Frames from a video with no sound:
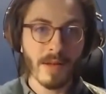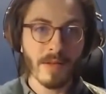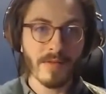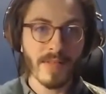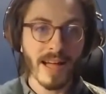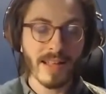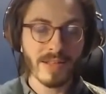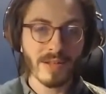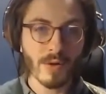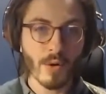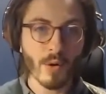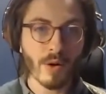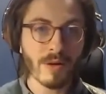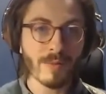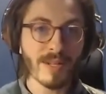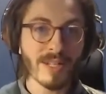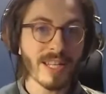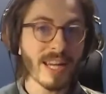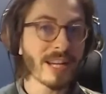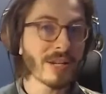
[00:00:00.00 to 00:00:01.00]
That's
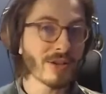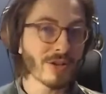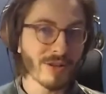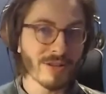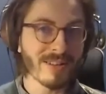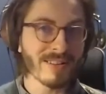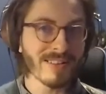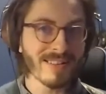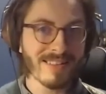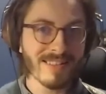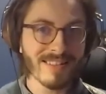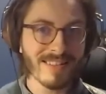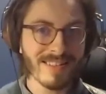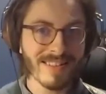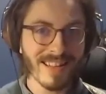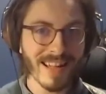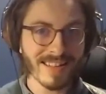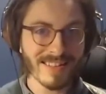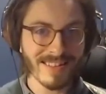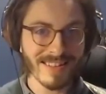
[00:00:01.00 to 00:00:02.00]
ornamentation.
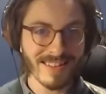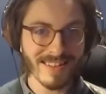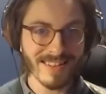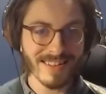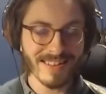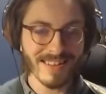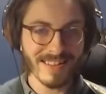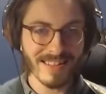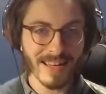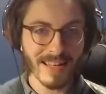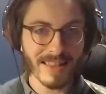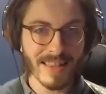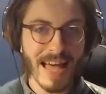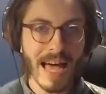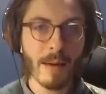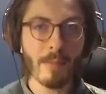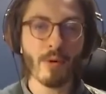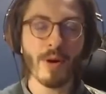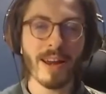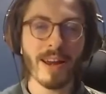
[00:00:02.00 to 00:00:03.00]
That's
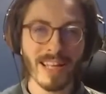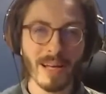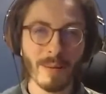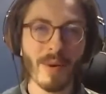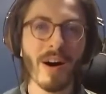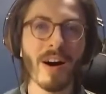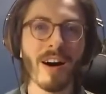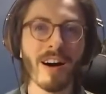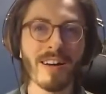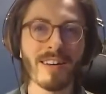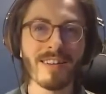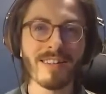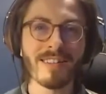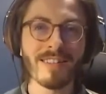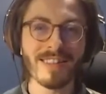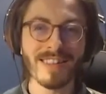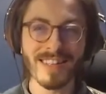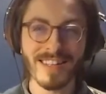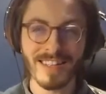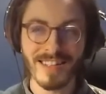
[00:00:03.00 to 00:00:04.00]
elaborating upon
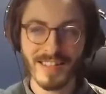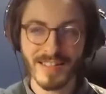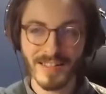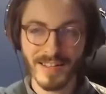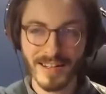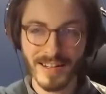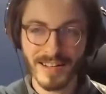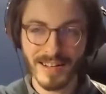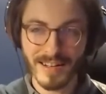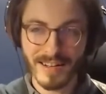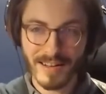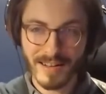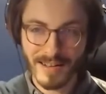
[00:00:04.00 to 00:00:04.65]
the existing